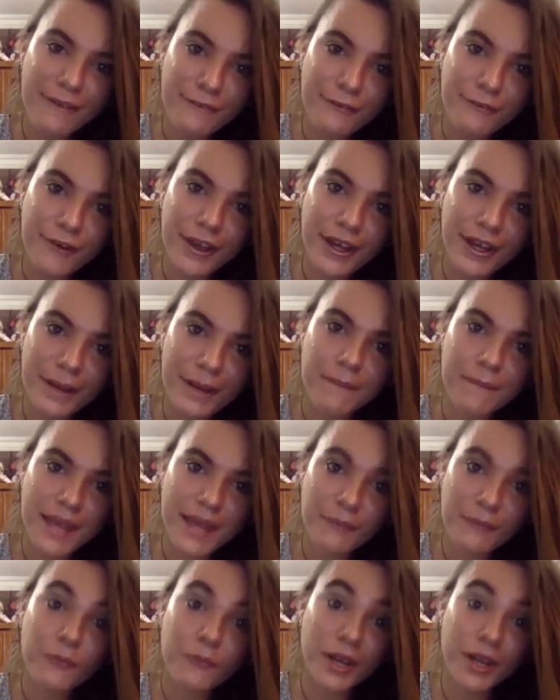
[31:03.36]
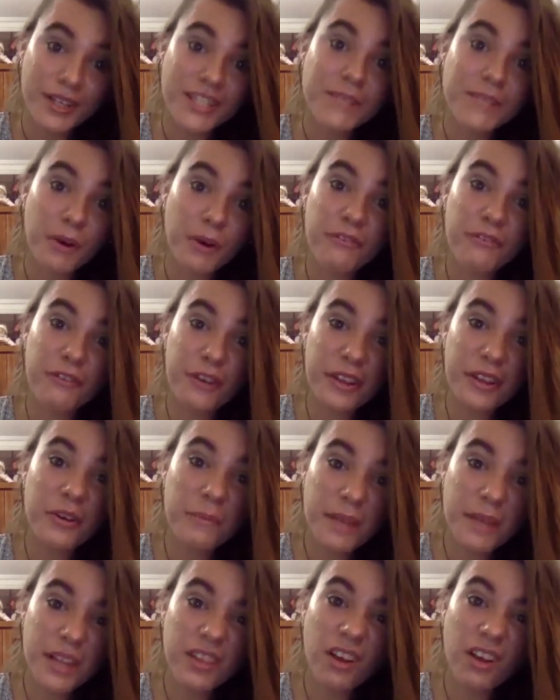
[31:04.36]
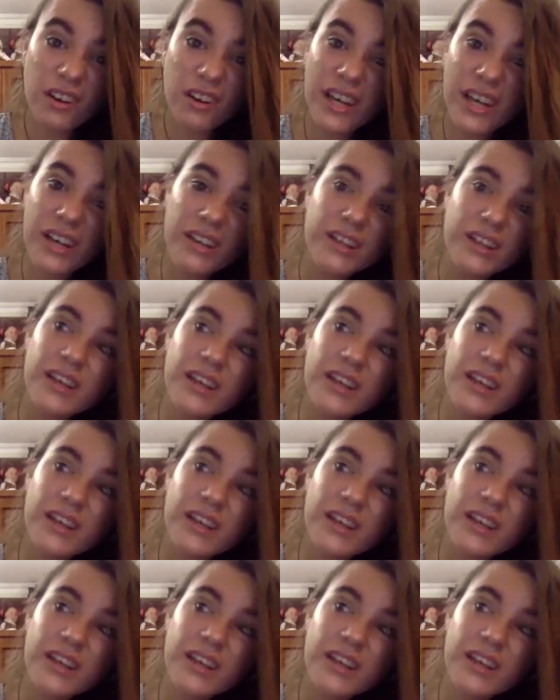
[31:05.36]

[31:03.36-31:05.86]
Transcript: we're going to be in one spot for a little bit longer.